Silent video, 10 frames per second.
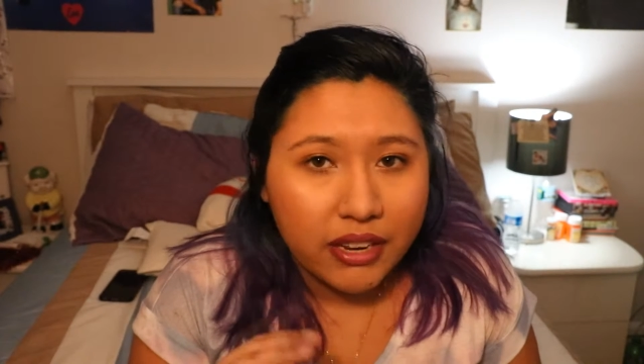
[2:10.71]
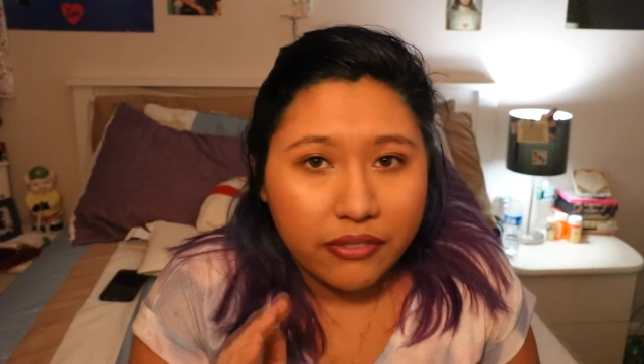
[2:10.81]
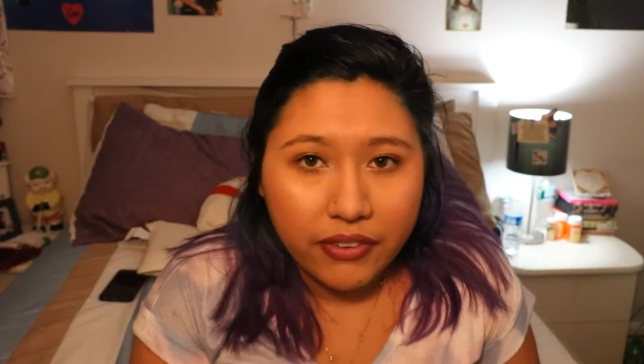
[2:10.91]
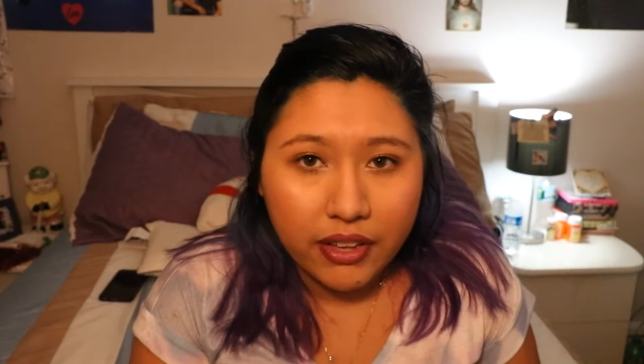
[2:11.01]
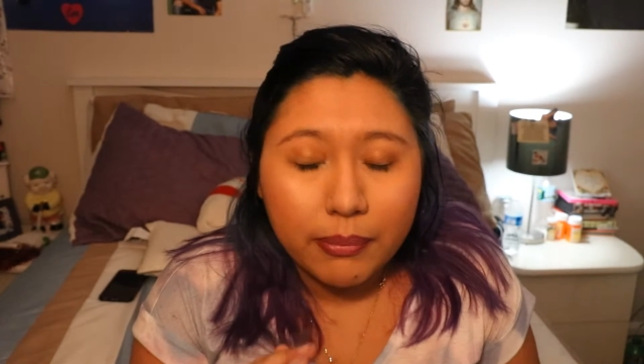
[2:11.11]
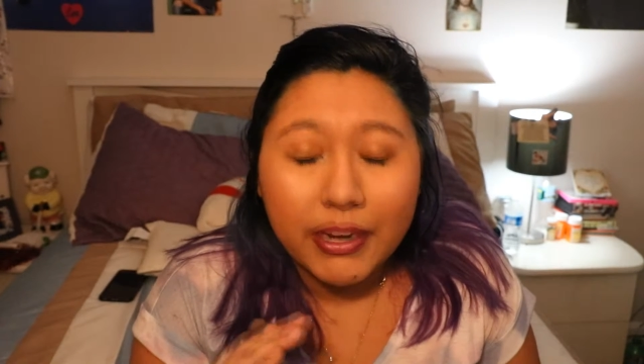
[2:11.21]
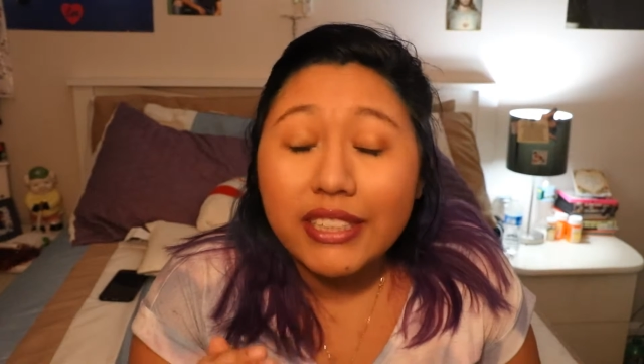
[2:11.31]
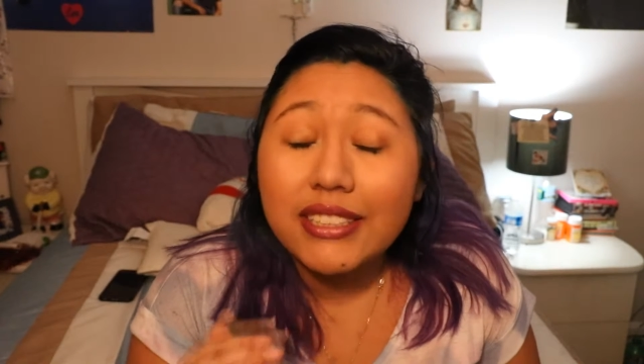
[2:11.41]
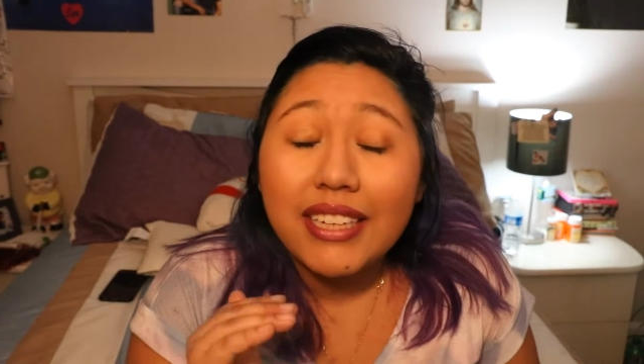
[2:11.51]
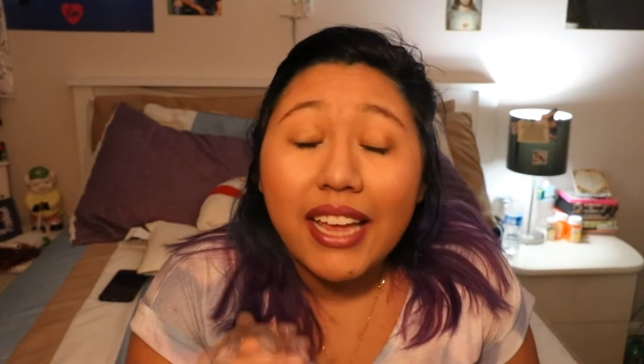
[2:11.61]
I didn't fail, but
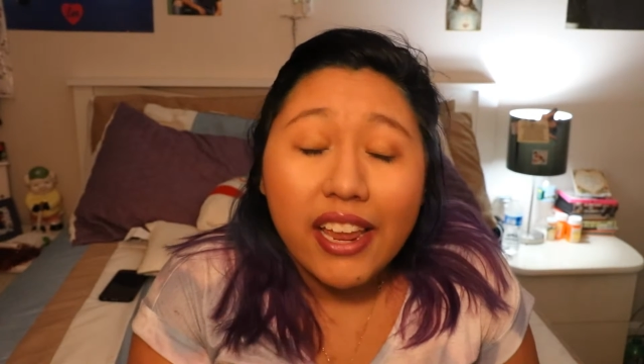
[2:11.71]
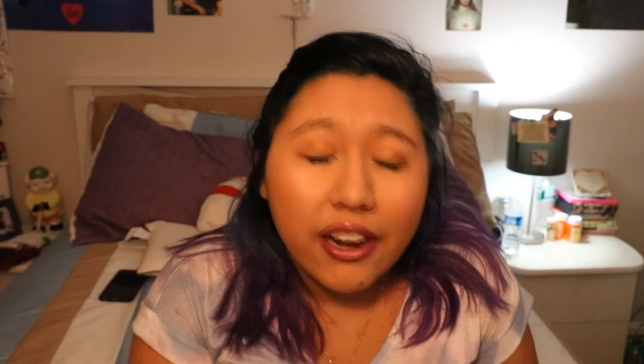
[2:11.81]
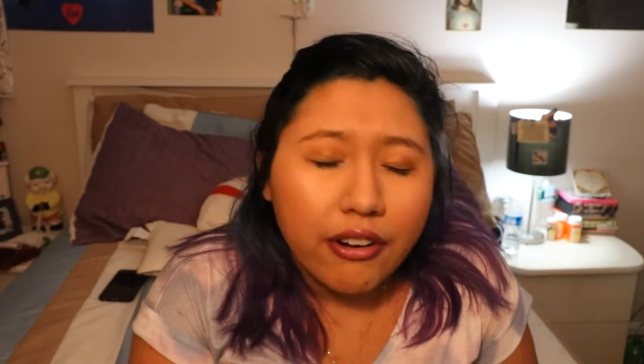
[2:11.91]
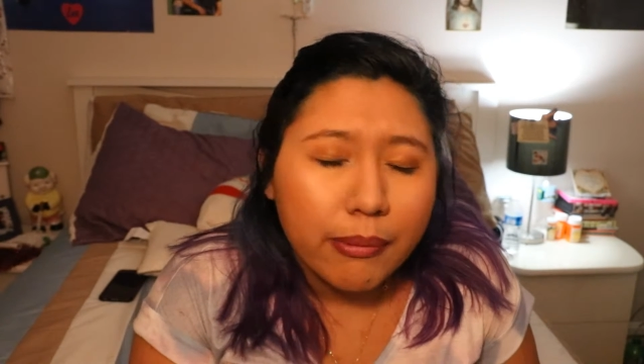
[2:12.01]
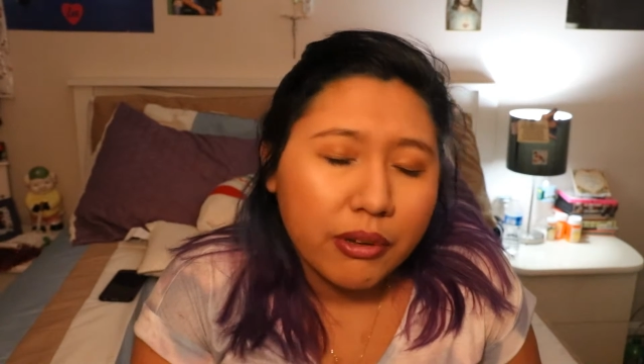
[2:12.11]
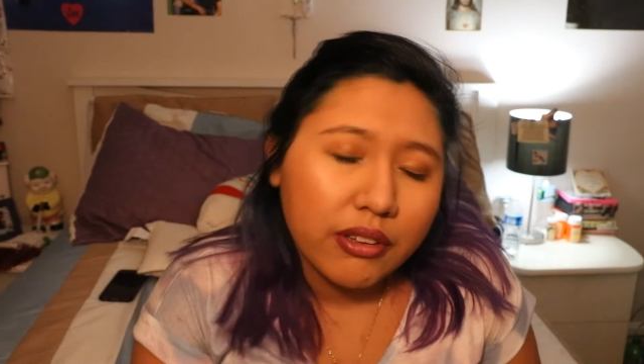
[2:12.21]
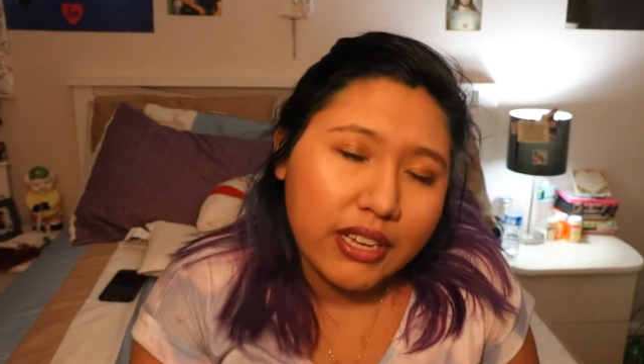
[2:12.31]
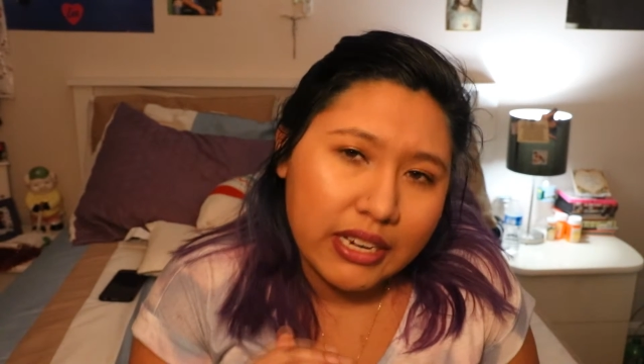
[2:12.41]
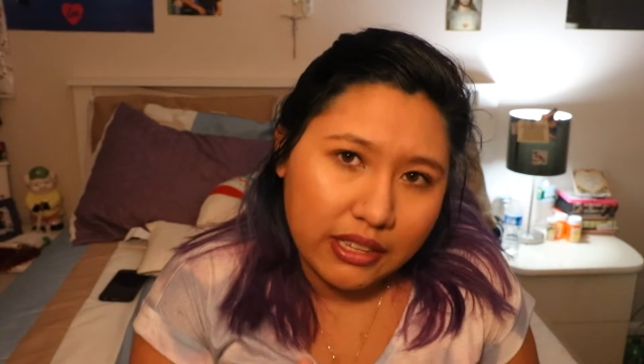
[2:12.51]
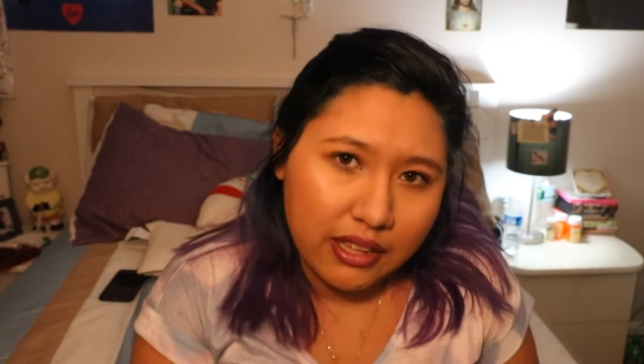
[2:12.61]
I did terrible
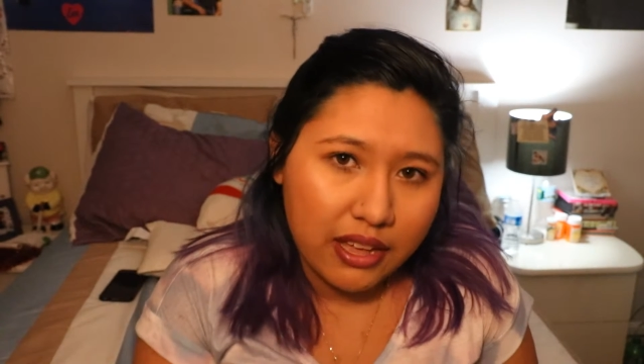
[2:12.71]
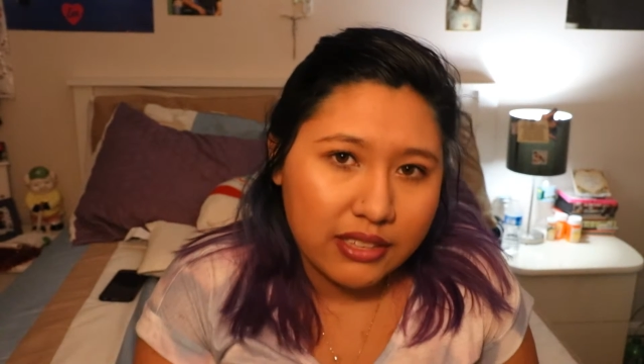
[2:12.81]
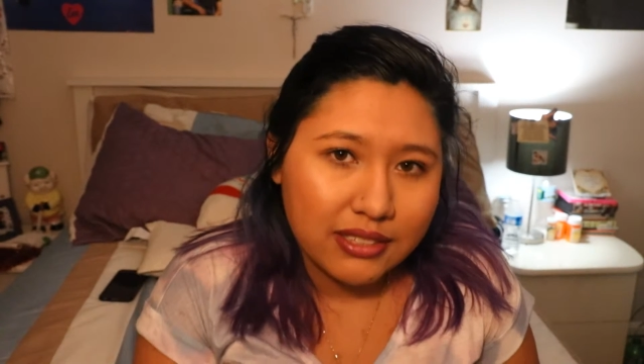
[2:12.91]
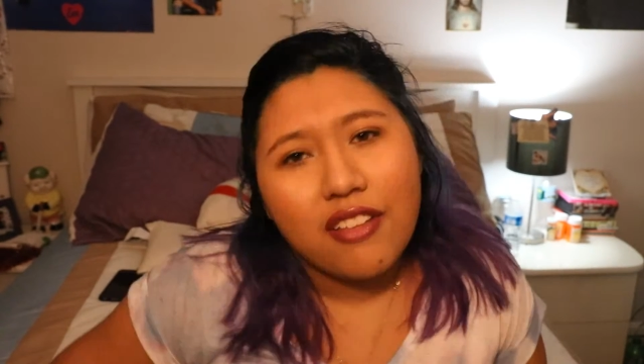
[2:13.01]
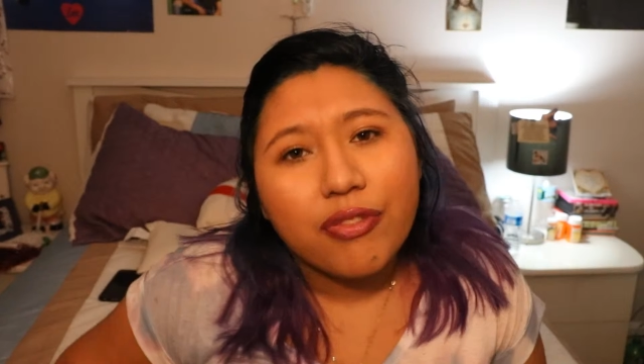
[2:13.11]
in a class.